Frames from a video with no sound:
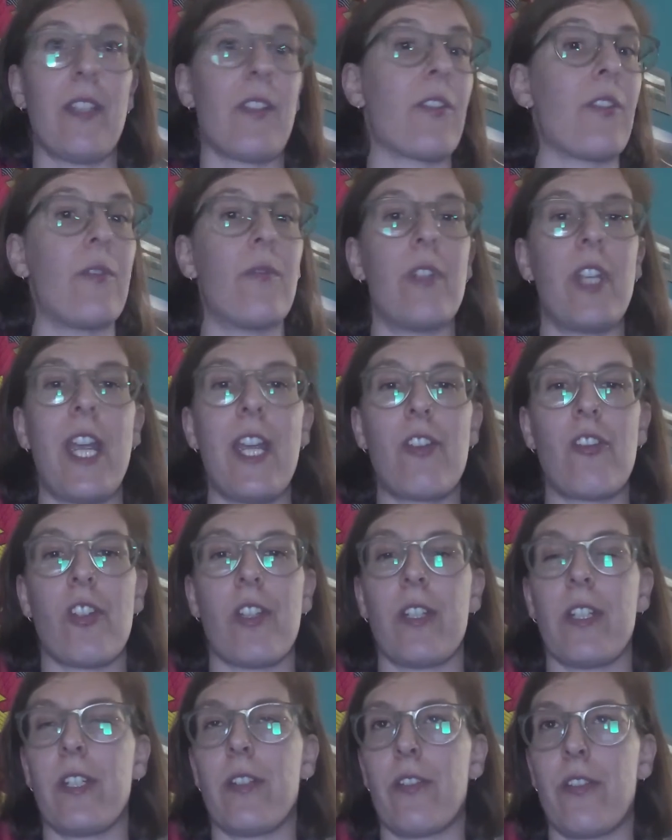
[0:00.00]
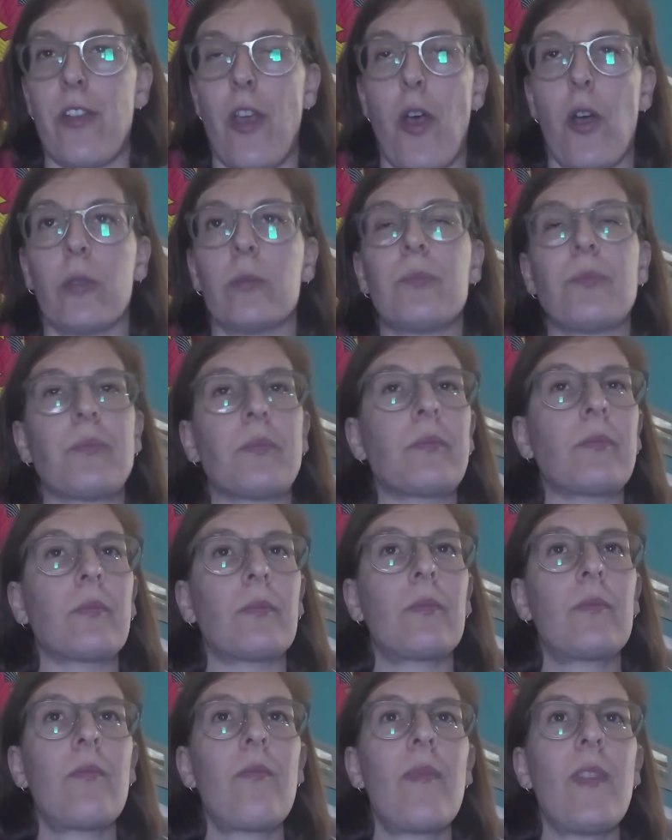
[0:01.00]
new nation. And so,
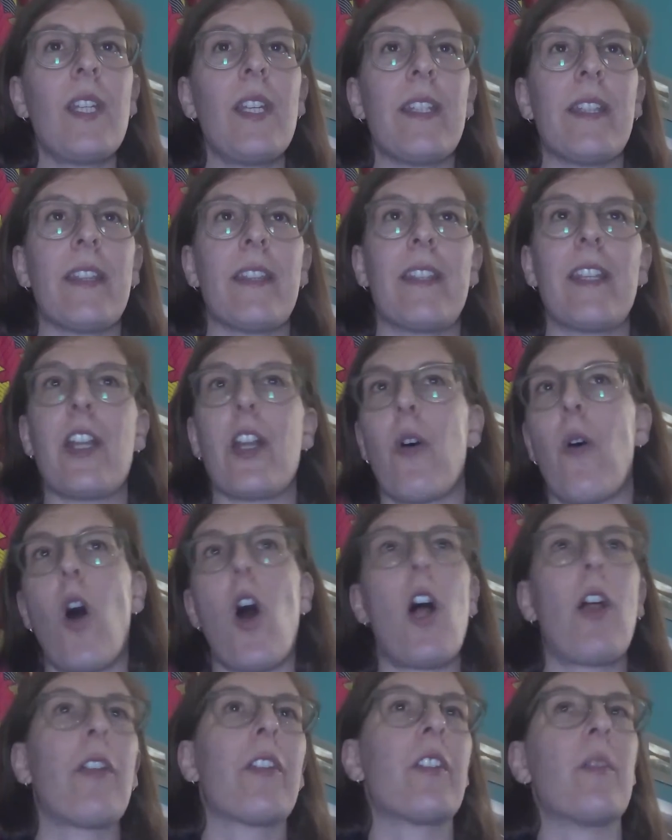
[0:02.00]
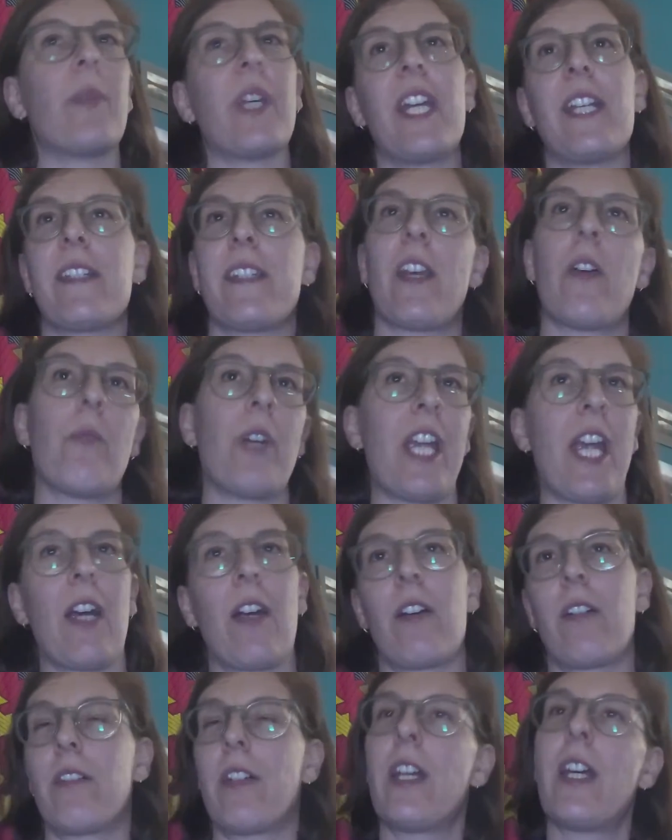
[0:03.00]
all the debates that we
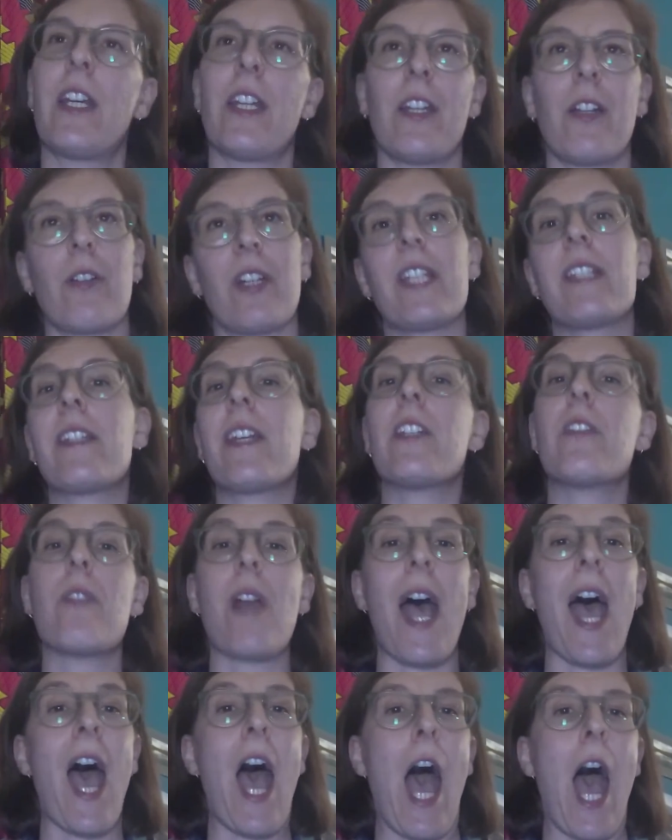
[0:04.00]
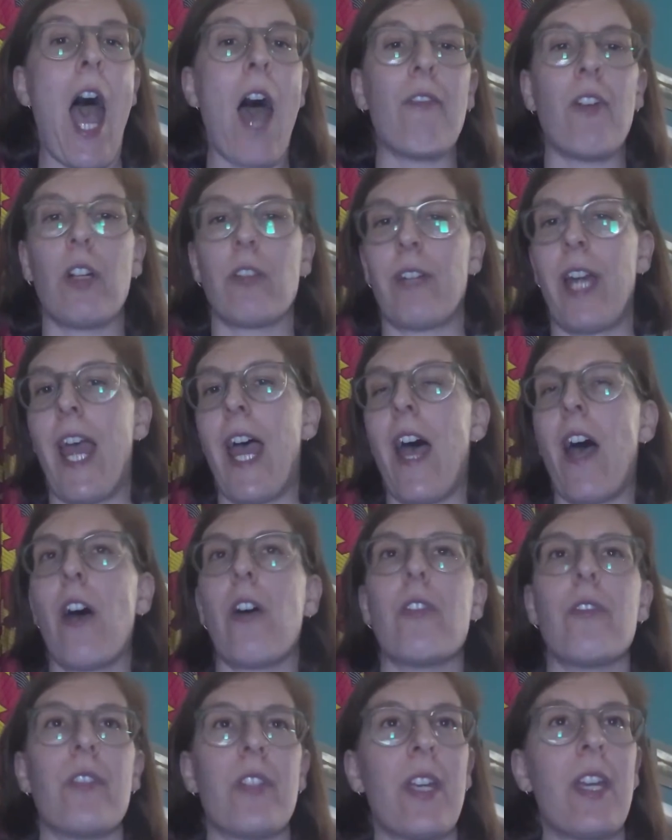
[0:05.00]
continue to have
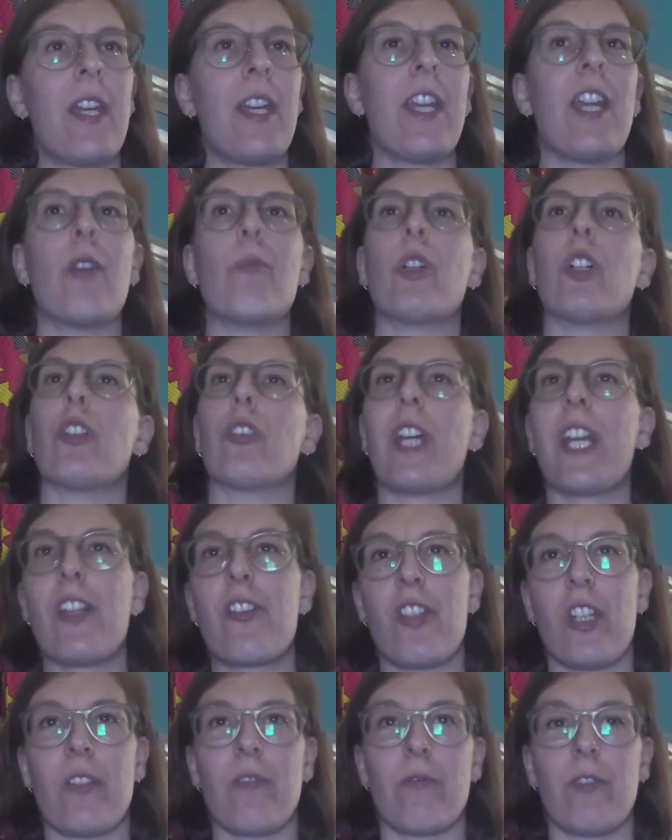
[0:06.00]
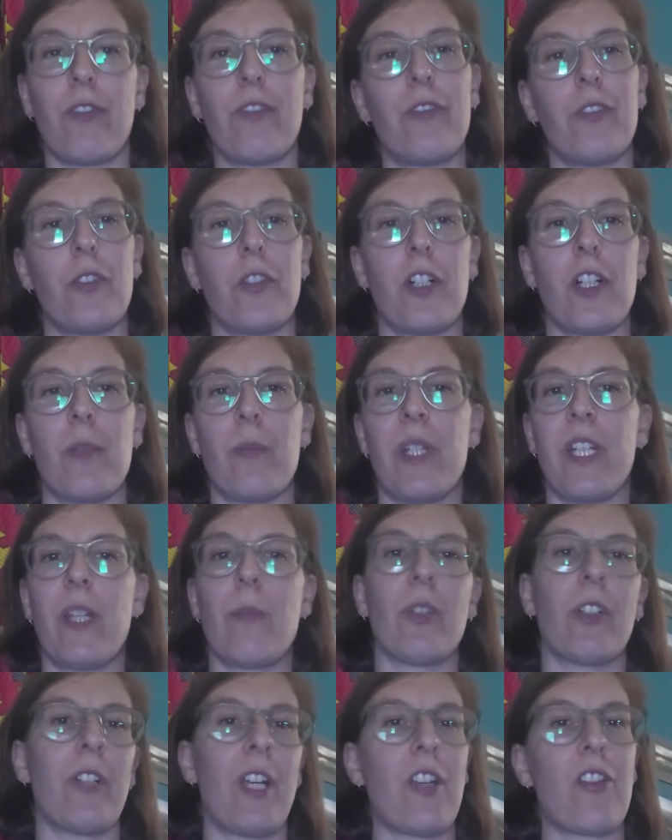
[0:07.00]
around immigration reform and
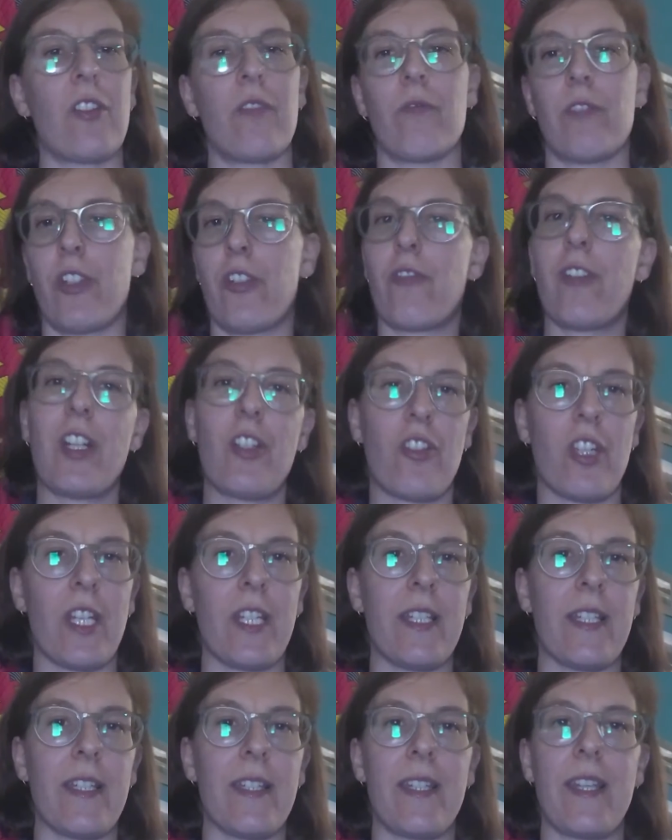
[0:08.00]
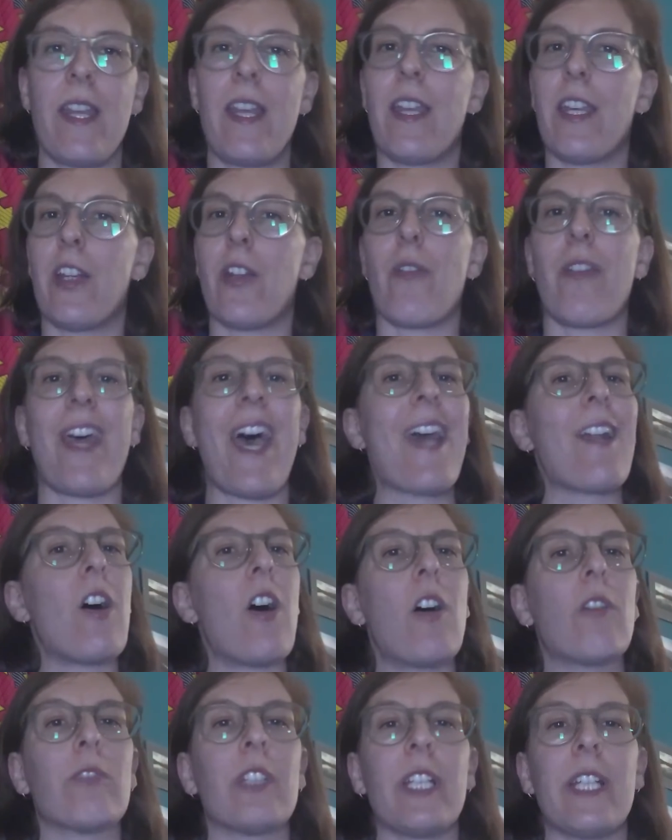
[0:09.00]
immigration restrictions, that
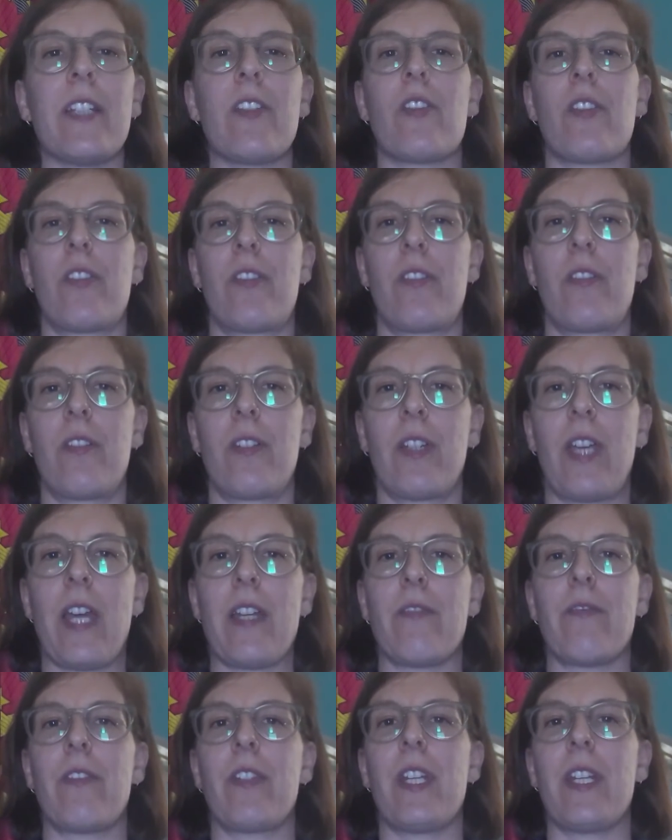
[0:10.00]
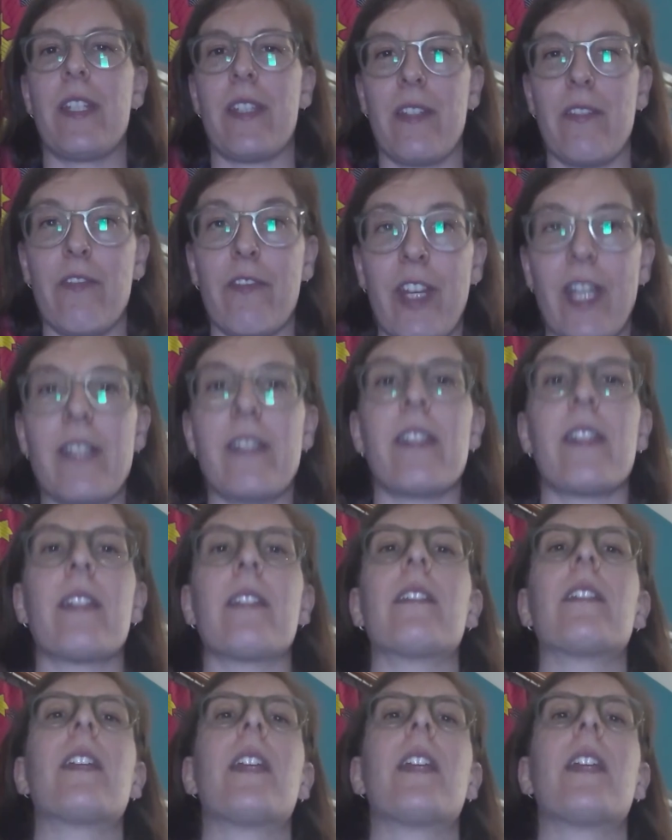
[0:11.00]
all really just kind of is invented